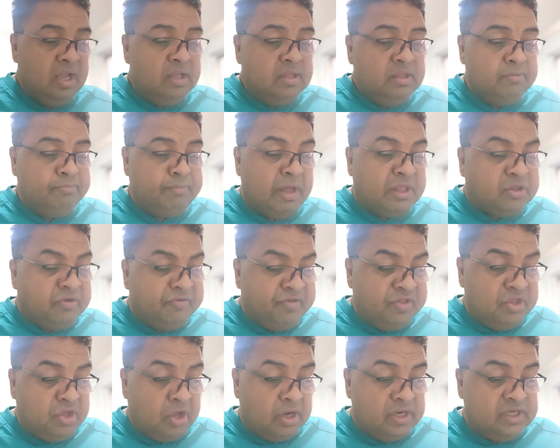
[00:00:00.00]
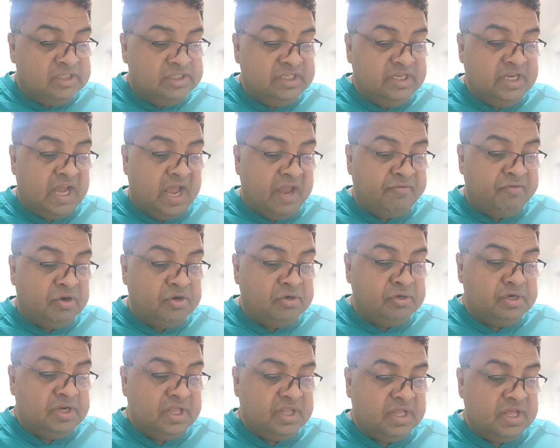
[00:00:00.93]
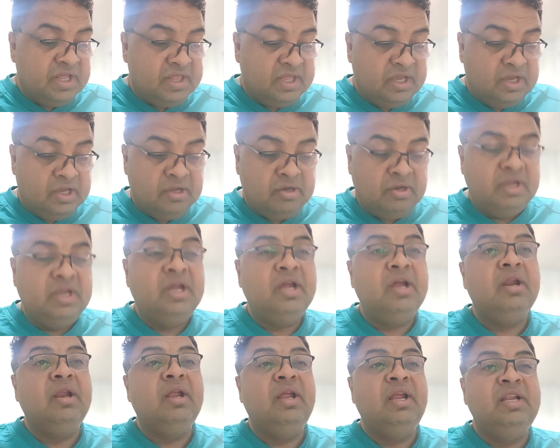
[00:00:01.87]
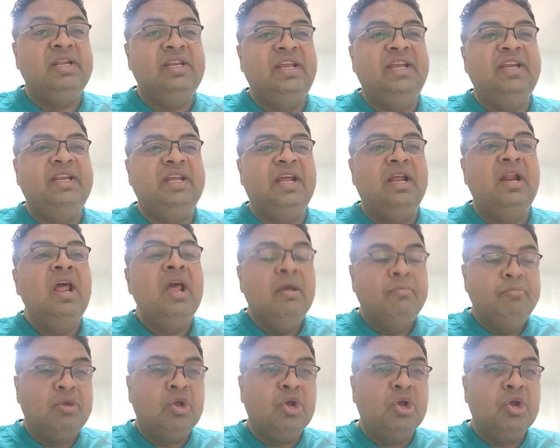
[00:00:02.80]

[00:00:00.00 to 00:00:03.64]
The pathophysiology I want to discuss here in detail,